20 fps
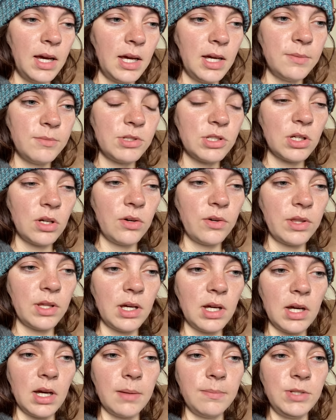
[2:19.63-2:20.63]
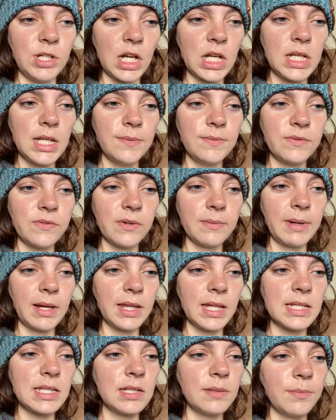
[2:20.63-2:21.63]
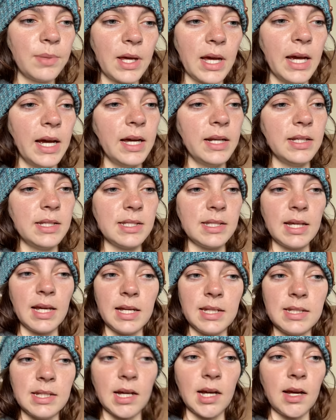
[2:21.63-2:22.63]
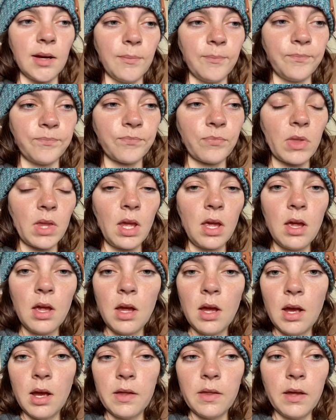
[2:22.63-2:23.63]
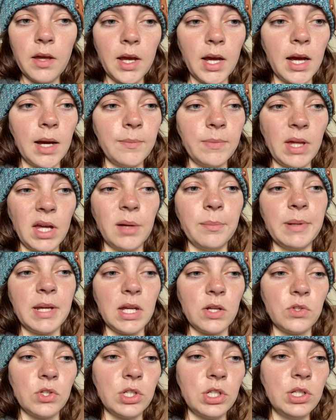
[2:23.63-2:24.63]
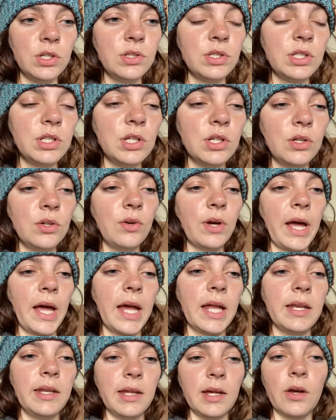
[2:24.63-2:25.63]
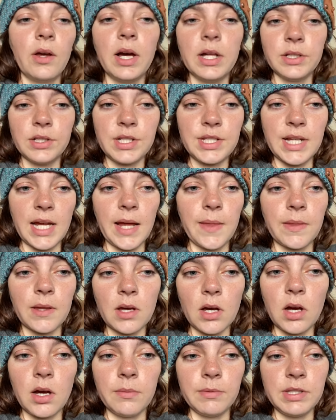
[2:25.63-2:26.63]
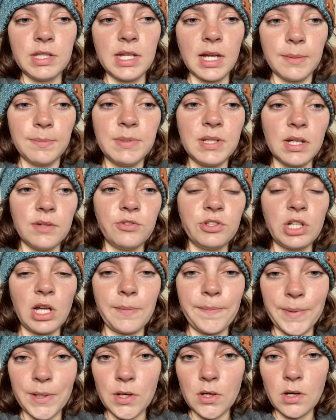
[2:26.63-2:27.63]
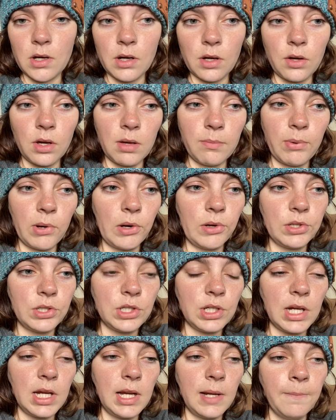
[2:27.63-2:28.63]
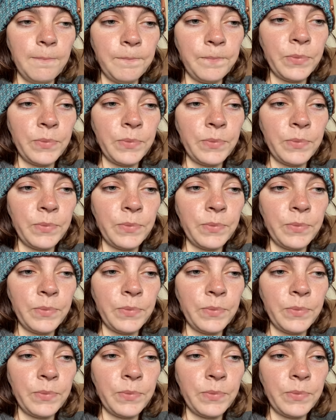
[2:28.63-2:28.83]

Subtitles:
So the objectives for my lesson plan is that they'll be introduced to and they'll understand the concept of shape and concrete poetry.